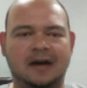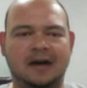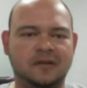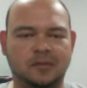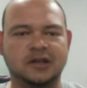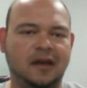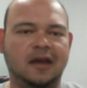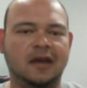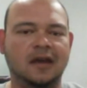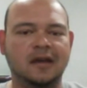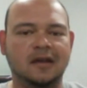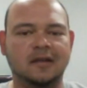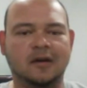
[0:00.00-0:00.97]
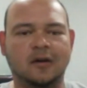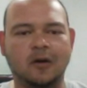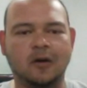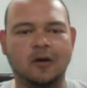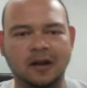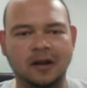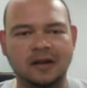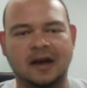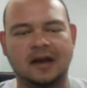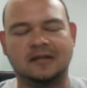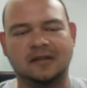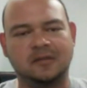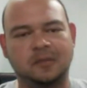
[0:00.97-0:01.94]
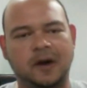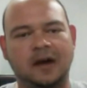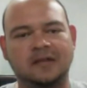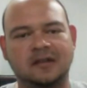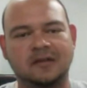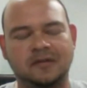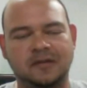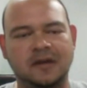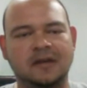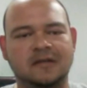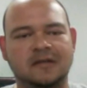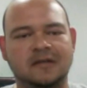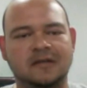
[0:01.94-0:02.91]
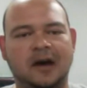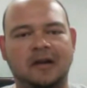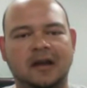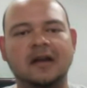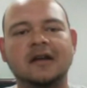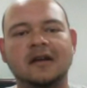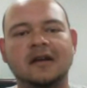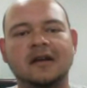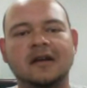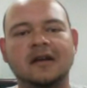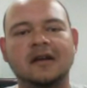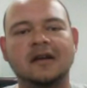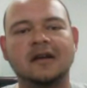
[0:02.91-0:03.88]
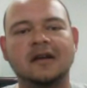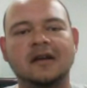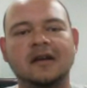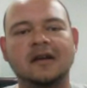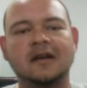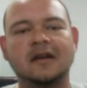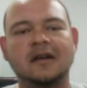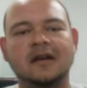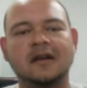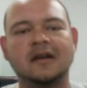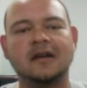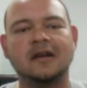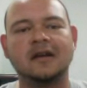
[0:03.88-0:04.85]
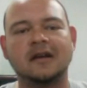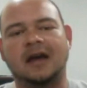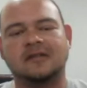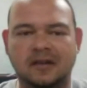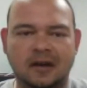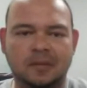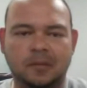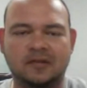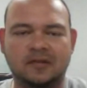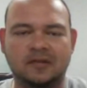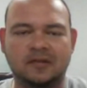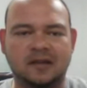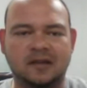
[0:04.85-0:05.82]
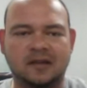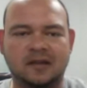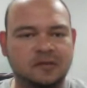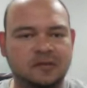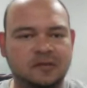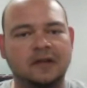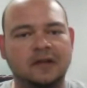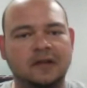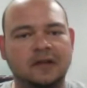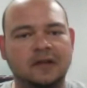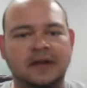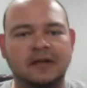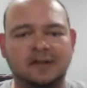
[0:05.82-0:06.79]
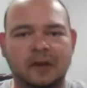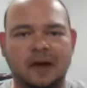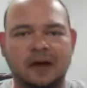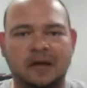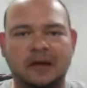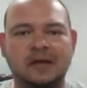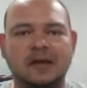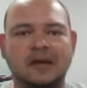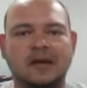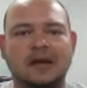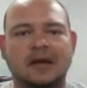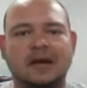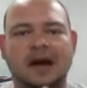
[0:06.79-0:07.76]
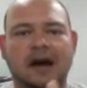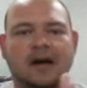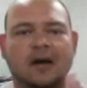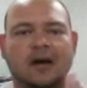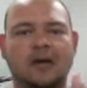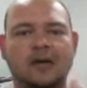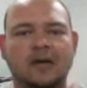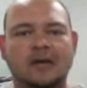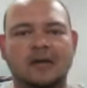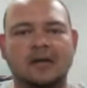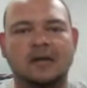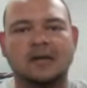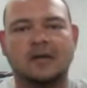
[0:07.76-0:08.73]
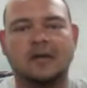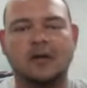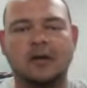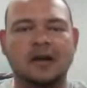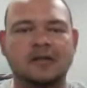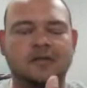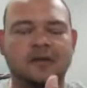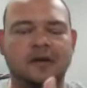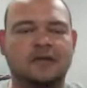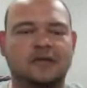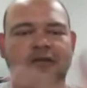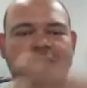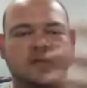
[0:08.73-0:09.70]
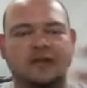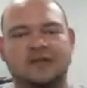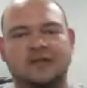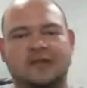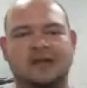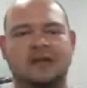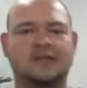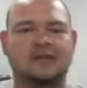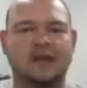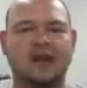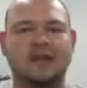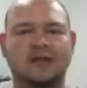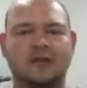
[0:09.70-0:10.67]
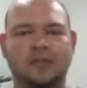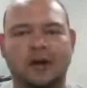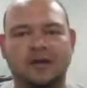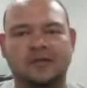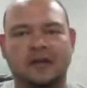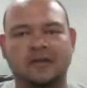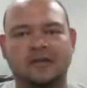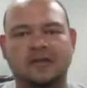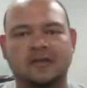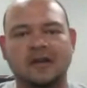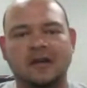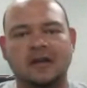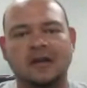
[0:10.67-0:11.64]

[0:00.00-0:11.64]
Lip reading: I think the coreless has its positive things about it. The brushless has its positive things about it. Now, coreless versus just standard brushless.